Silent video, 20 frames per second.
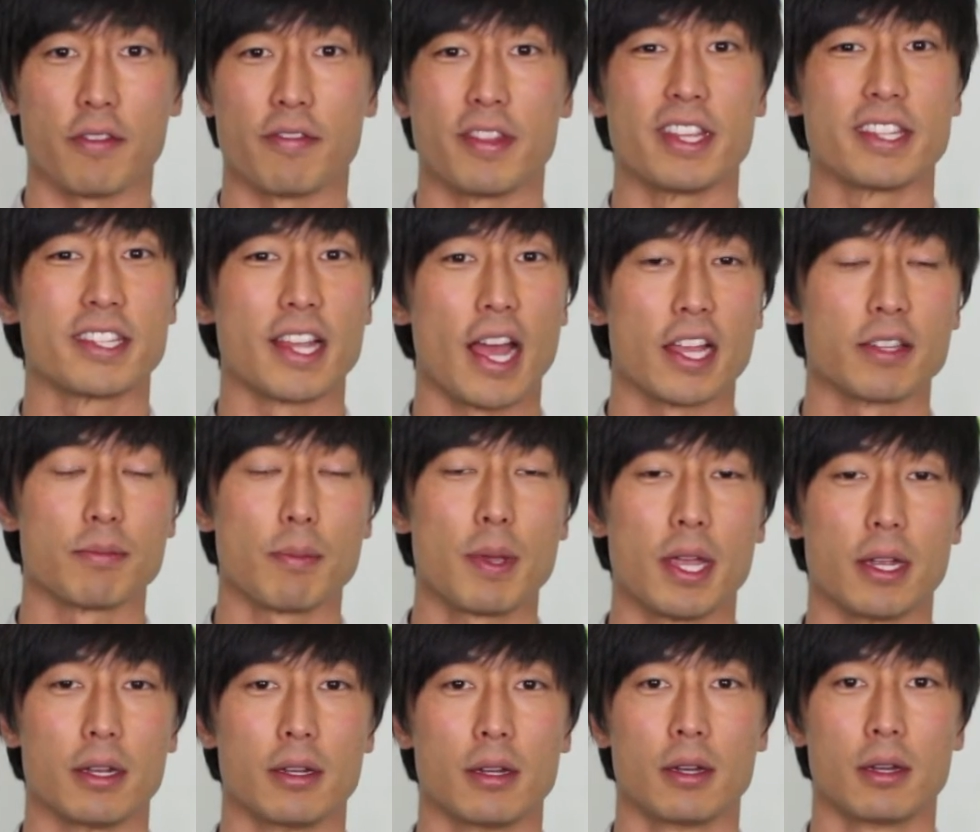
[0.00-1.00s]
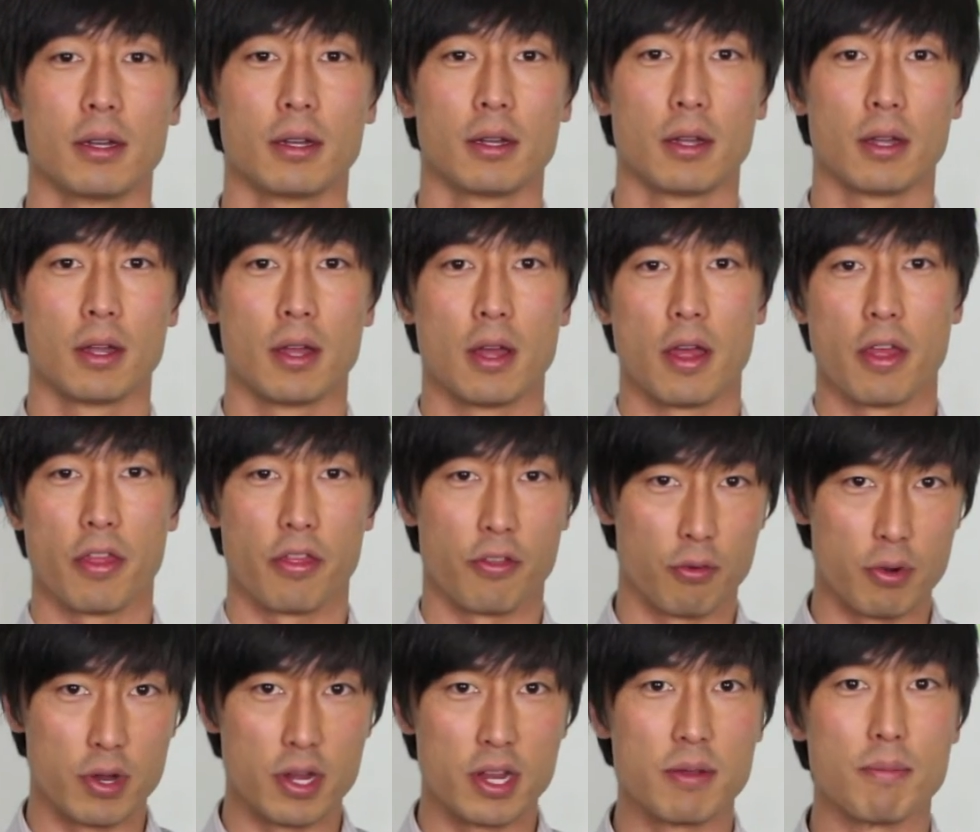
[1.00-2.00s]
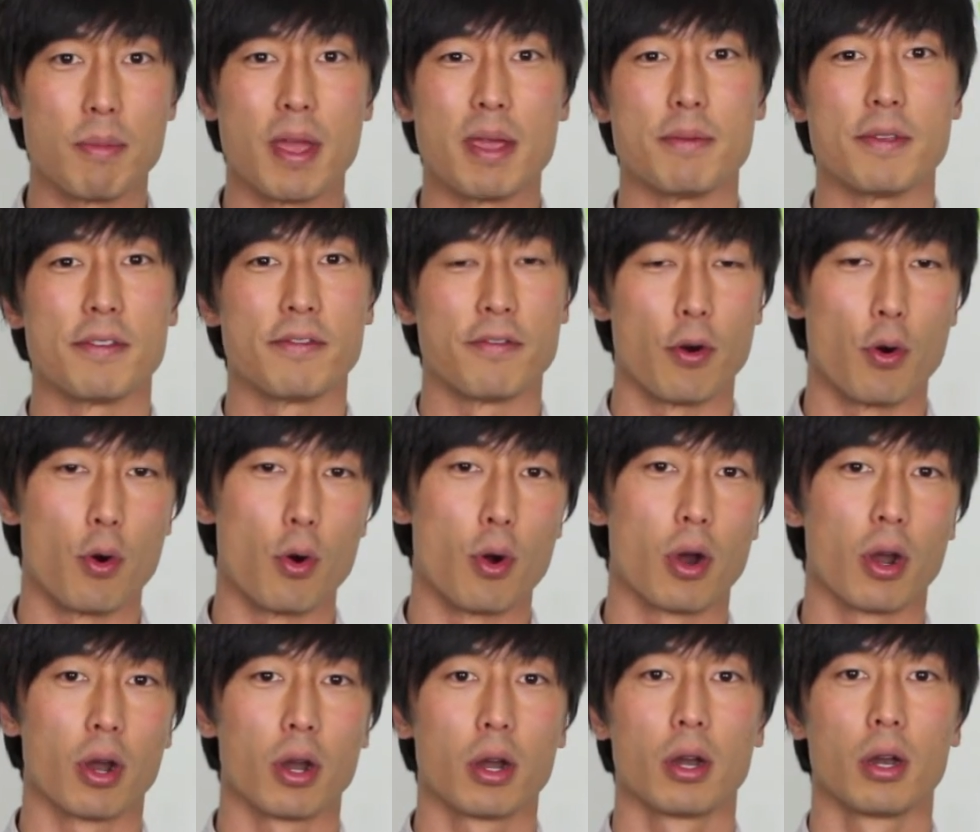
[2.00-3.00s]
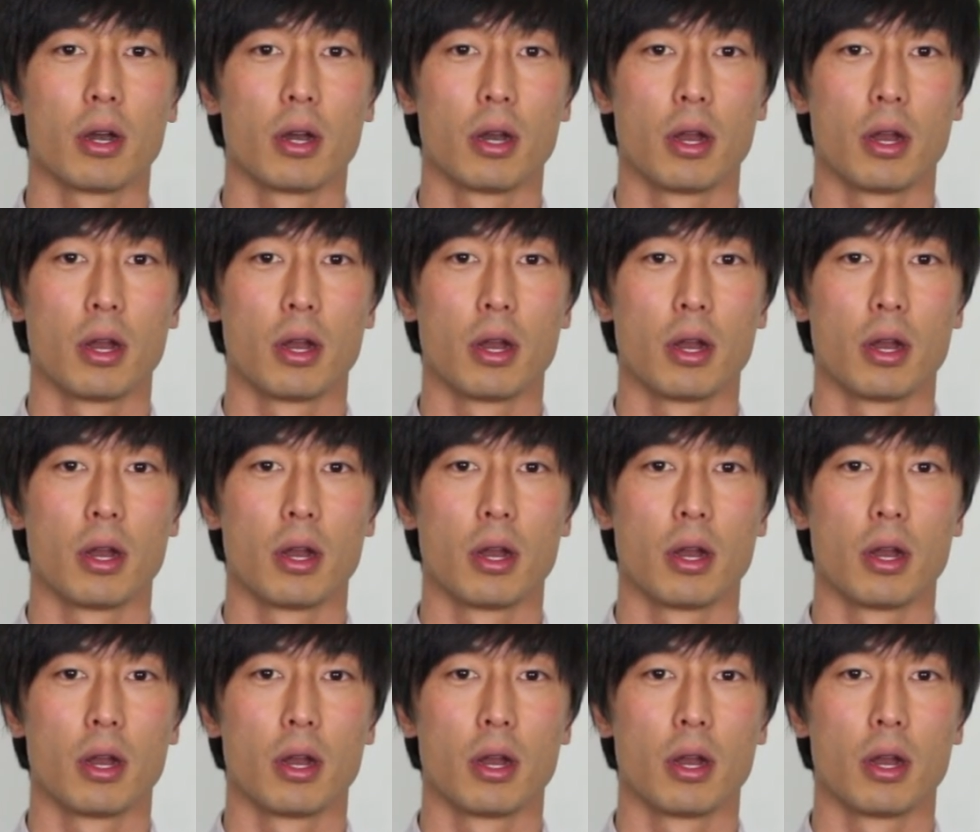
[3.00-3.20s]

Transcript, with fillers: have these guys made? Three, maybe four.